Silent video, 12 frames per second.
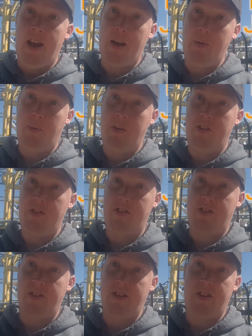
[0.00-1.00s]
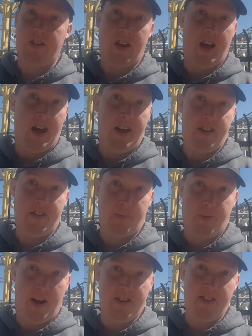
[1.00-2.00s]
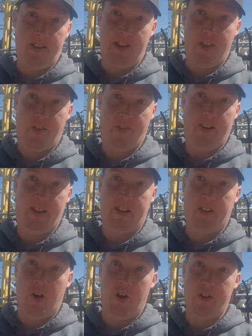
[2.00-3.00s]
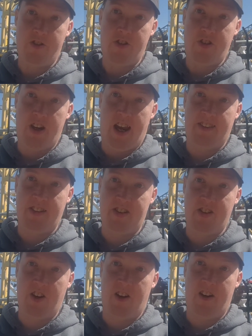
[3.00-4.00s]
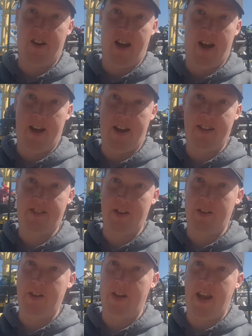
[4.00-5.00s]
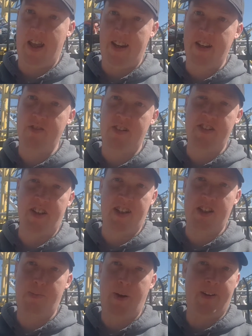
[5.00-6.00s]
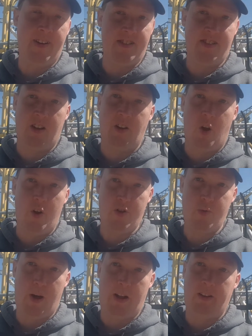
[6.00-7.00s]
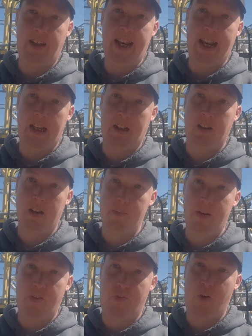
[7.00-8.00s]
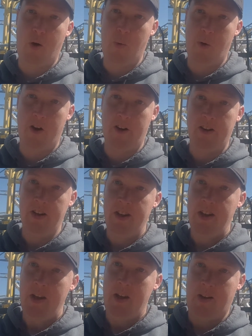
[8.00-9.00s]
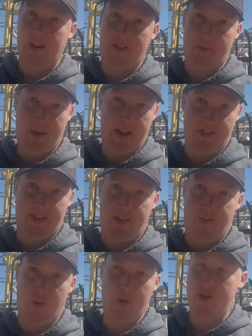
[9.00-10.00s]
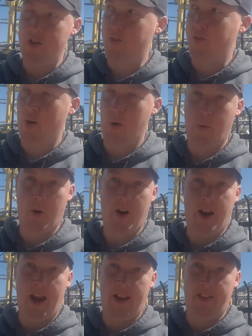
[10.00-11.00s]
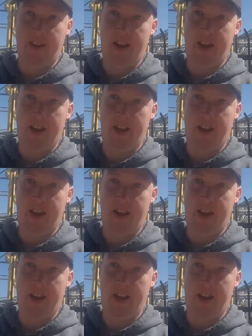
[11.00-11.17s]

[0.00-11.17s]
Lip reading: It was a surprisingly thrilling launch at the start. It's an interesting experience to launch while leaning a little bit forward, because they force you forward and